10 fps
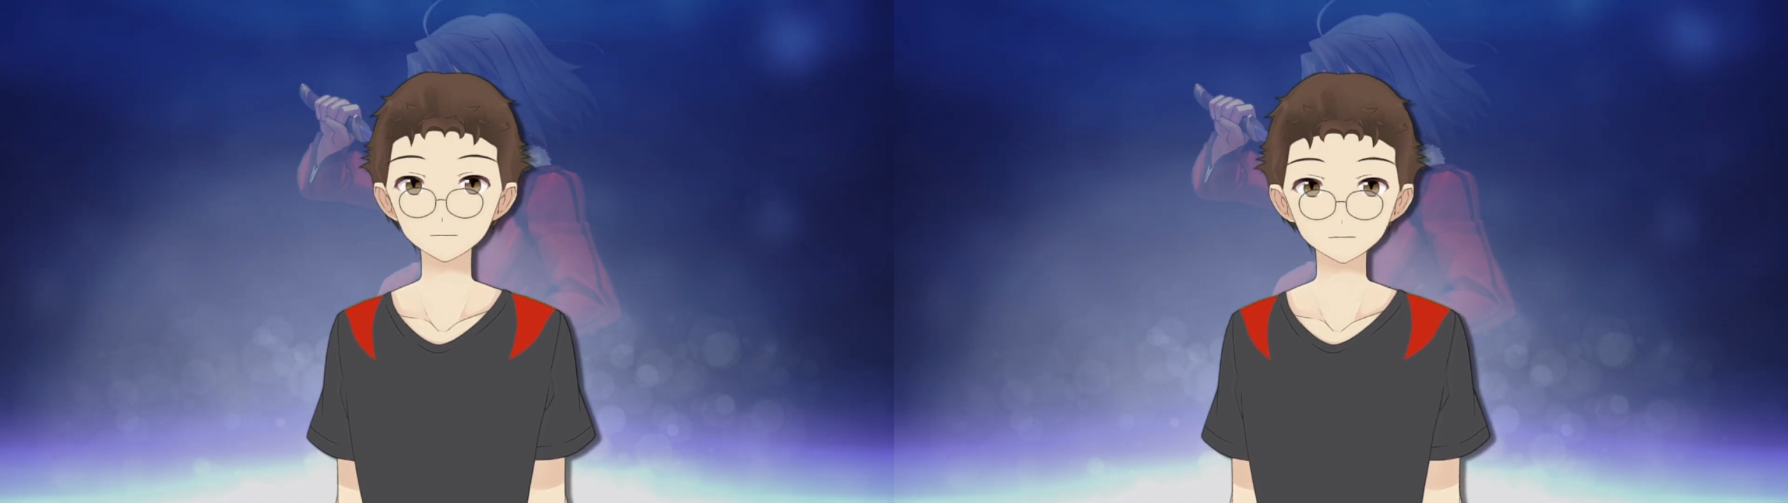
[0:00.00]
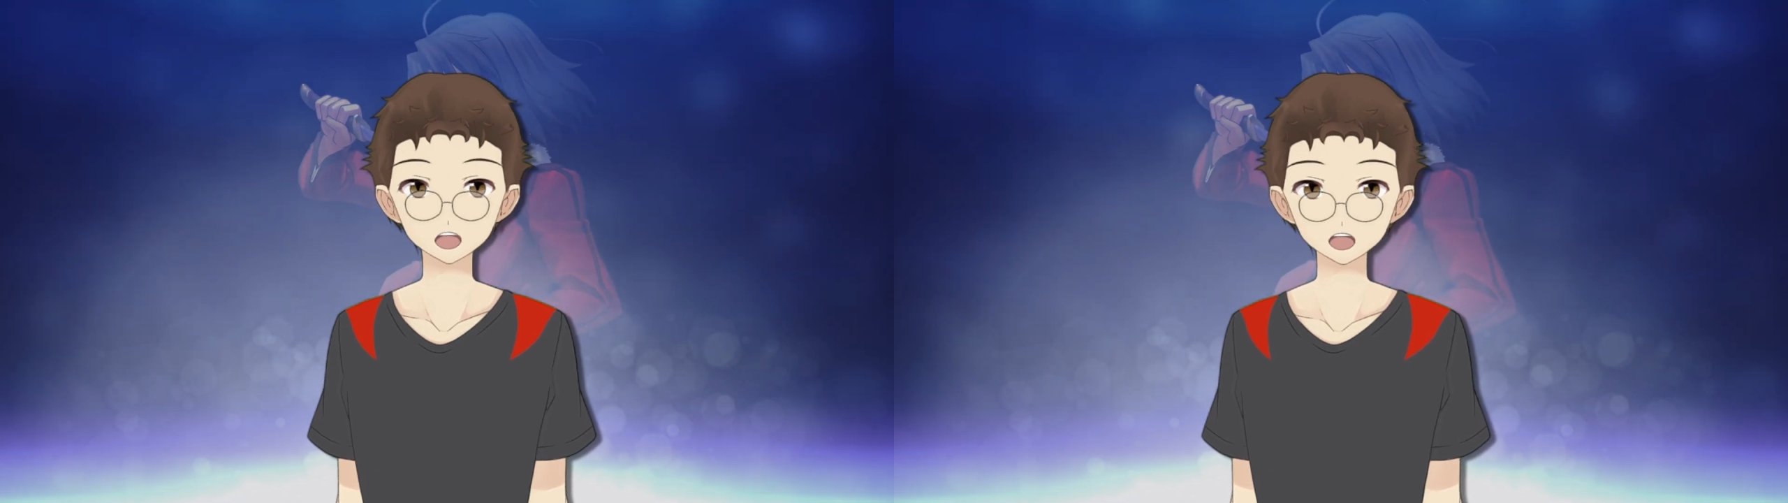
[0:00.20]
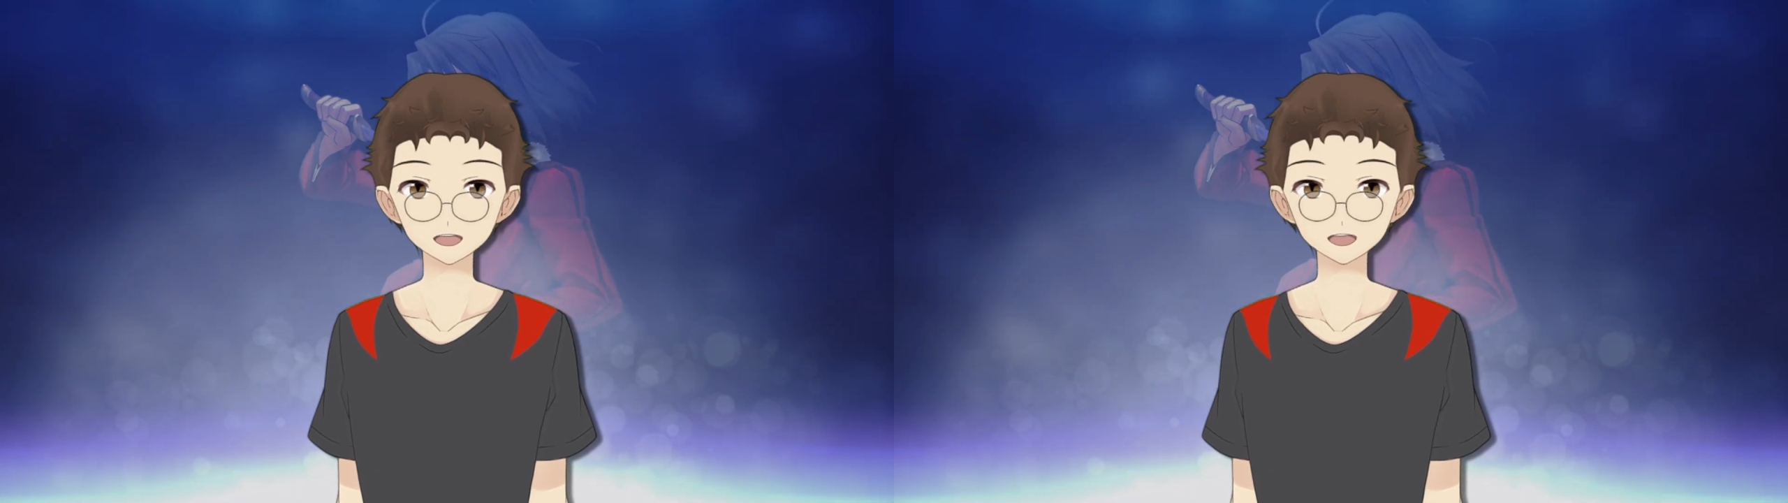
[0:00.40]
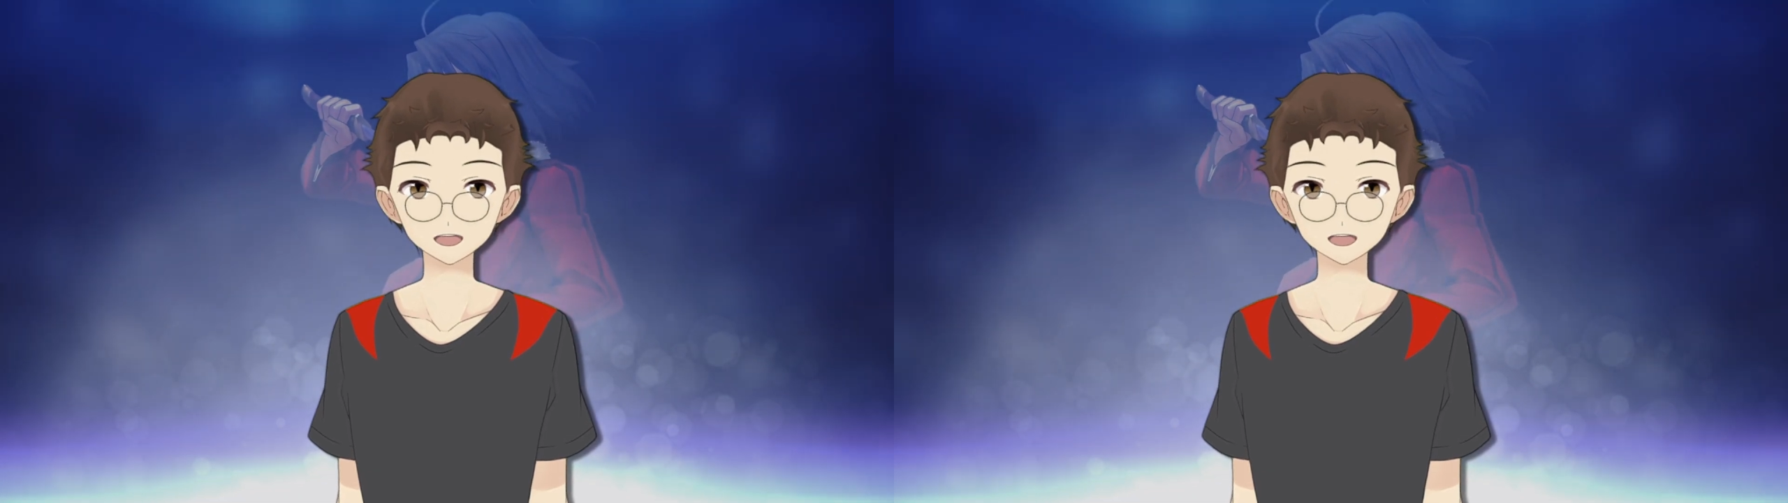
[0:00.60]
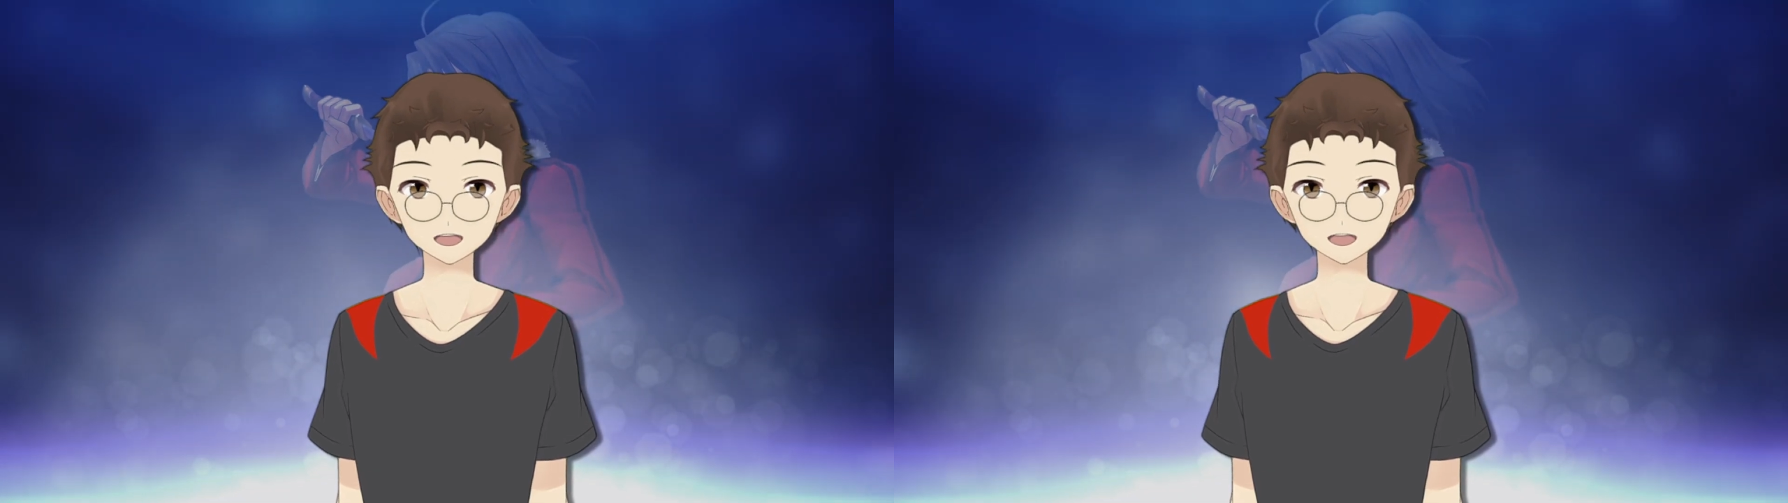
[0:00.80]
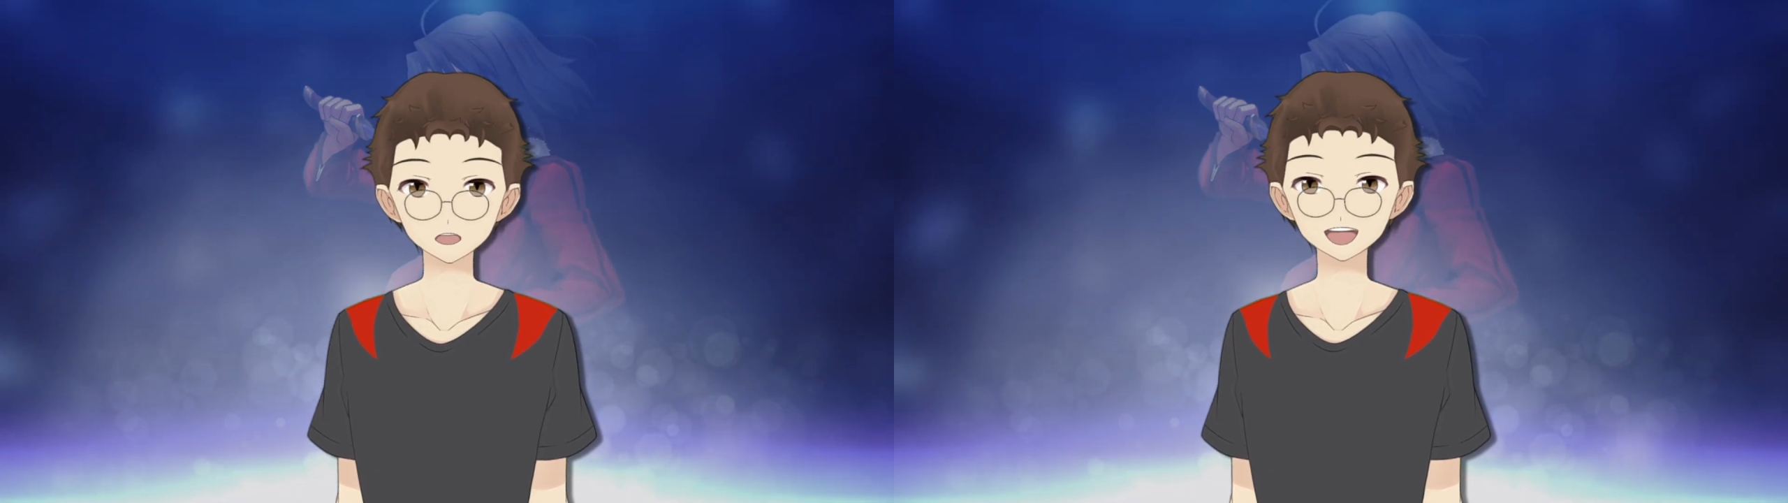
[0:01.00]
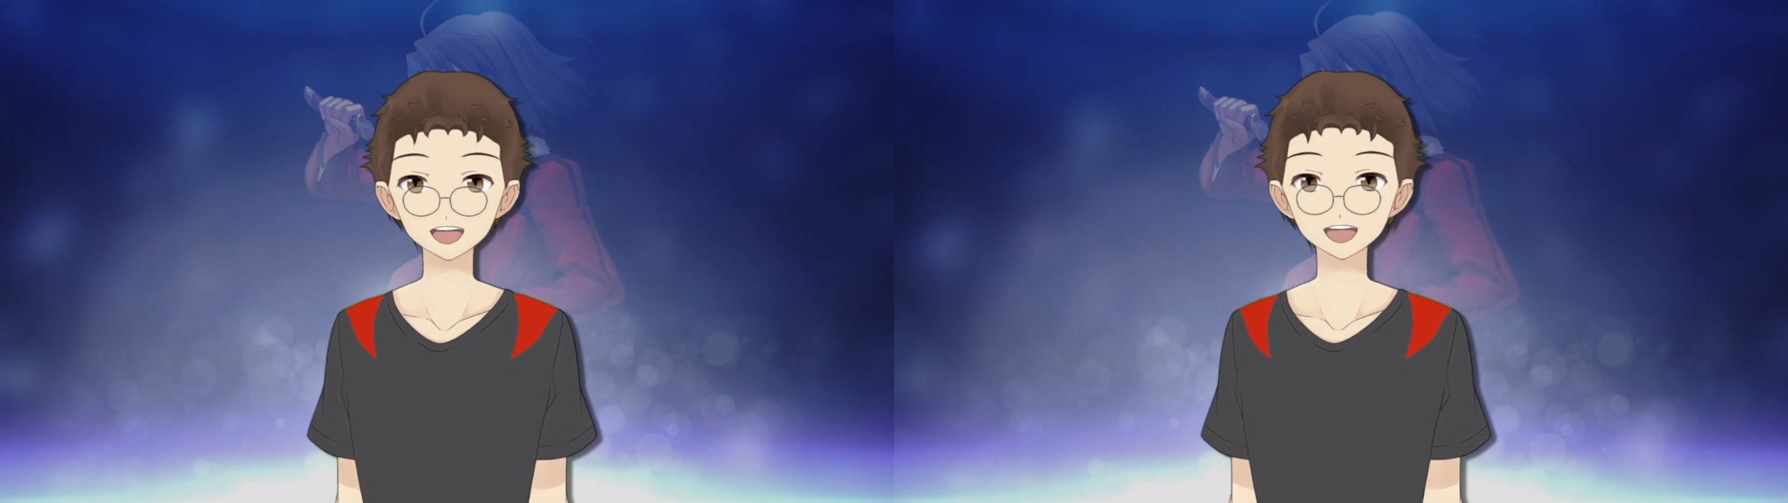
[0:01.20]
one that I want to poke and prod